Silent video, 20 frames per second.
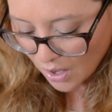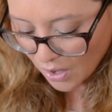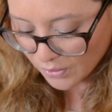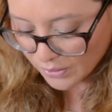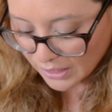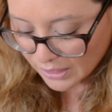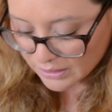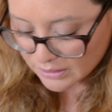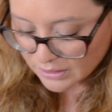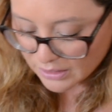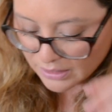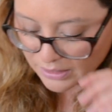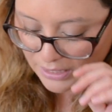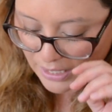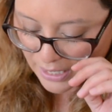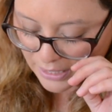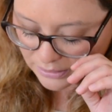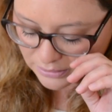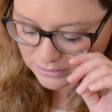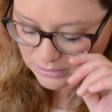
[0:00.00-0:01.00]
Okay, the
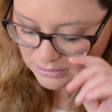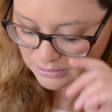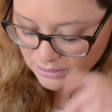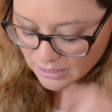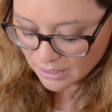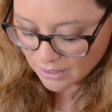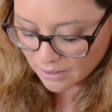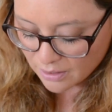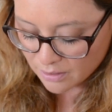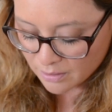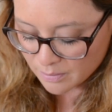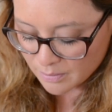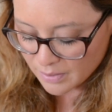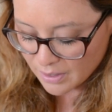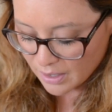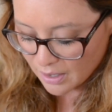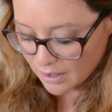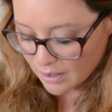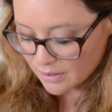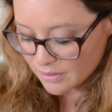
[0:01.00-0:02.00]
next... Um,
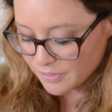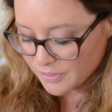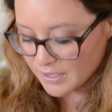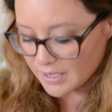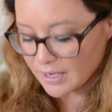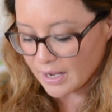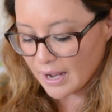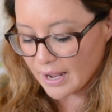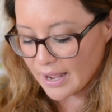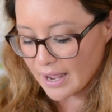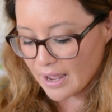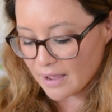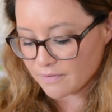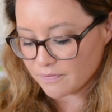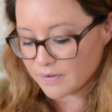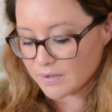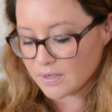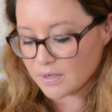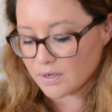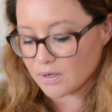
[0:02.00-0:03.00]
thing I have
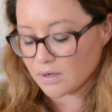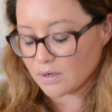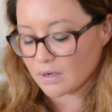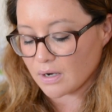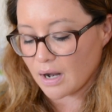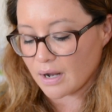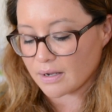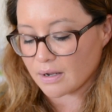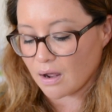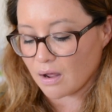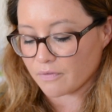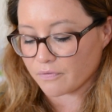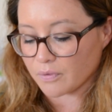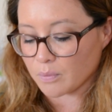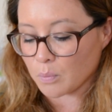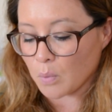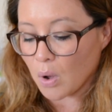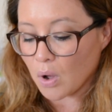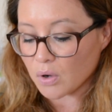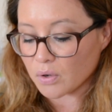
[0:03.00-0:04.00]
here I got
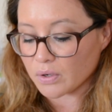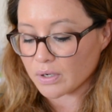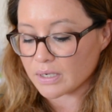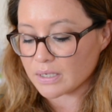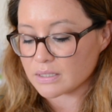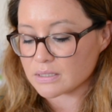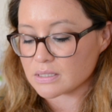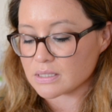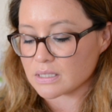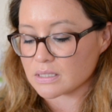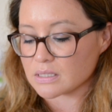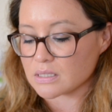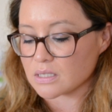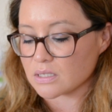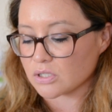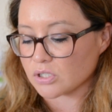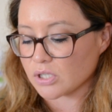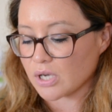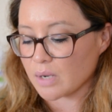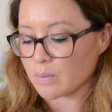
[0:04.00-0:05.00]
from Walgreens. It's
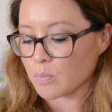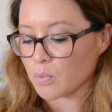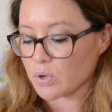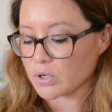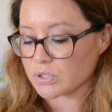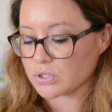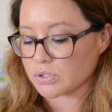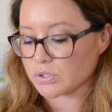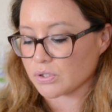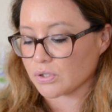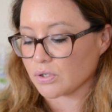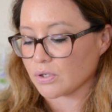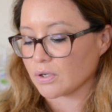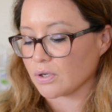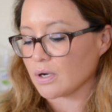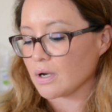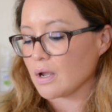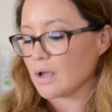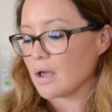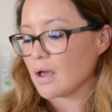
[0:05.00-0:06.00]
the Shea
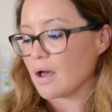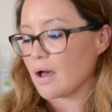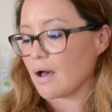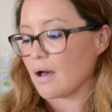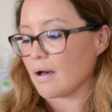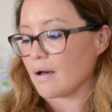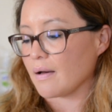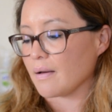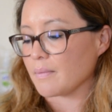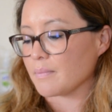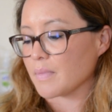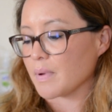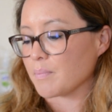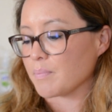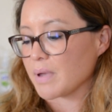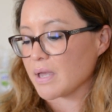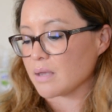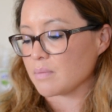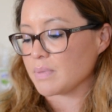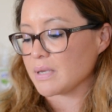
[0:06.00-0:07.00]
Moisture um,
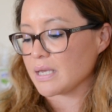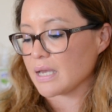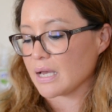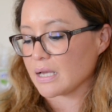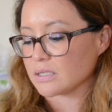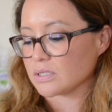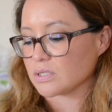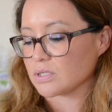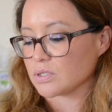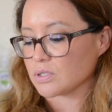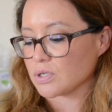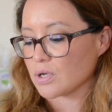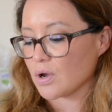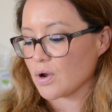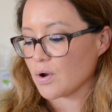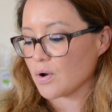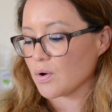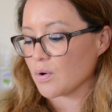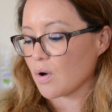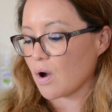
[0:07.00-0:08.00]
Baby Head to
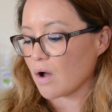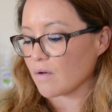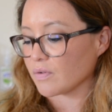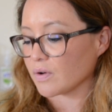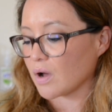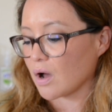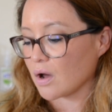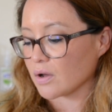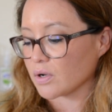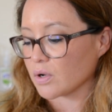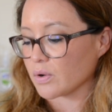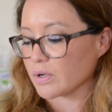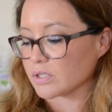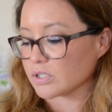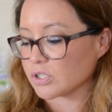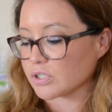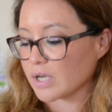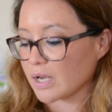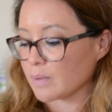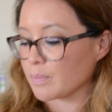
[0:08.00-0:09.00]
Toe Avocado and
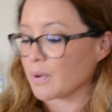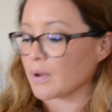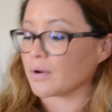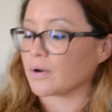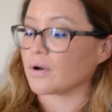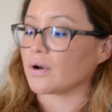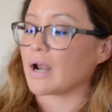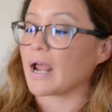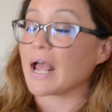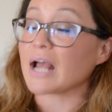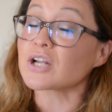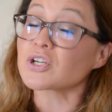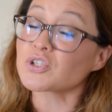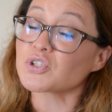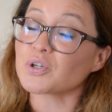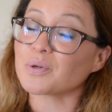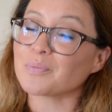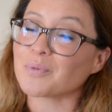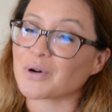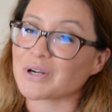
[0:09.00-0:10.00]
Shea Butter
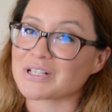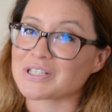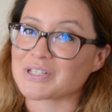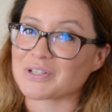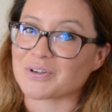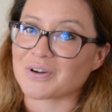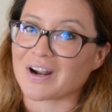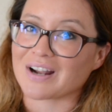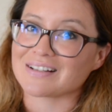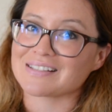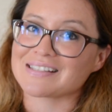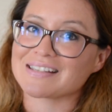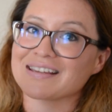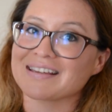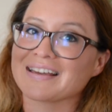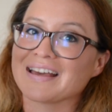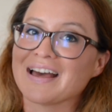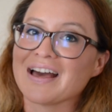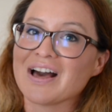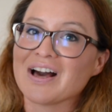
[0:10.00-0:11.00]
Extra
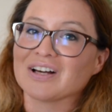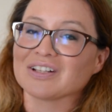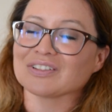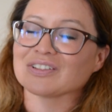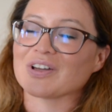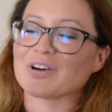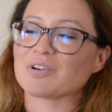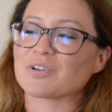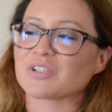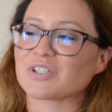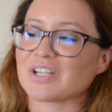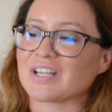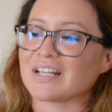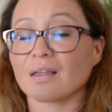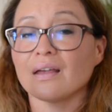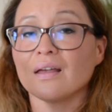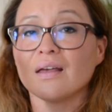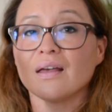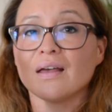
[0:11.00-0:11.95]
Moisturizing Lotion.